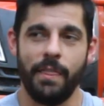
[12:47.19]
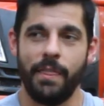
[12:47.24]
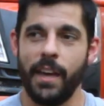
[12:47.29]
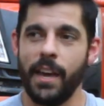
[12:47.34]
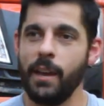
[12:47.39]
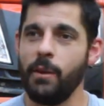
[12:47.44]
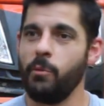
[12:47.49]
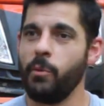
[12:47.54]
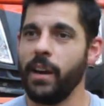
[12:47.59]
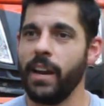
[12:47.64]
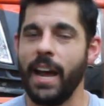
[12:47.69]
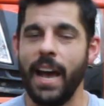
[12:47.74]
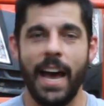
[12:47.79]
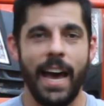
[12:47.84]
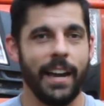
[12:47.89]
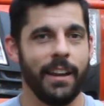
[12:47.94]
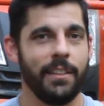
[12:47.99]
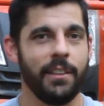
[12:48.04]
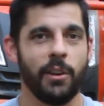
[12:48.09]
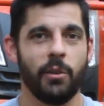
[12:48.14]
They went
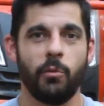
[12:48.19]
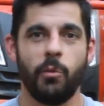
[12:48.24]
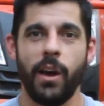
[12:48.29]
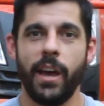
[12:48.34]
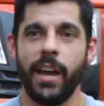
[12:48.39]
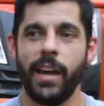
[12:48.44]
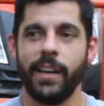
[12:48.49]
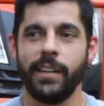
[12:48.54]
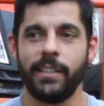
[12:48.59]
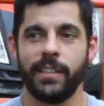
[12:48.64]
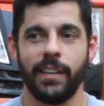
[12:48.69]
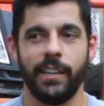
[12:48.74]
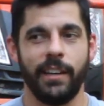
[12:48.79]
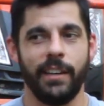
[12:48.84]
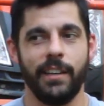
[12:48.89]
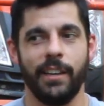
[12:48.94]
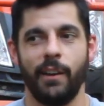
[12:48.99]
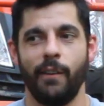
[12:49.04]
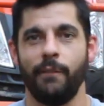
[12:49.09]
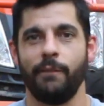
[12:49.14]
out of their way to,
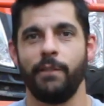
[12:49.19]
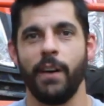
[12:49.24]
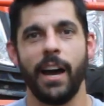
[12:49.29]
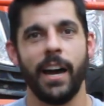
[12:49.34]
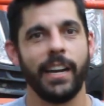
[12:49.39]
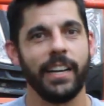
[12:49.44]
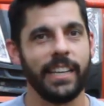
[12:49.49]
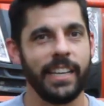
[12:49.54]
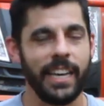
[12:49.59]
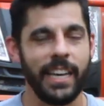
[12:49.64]
find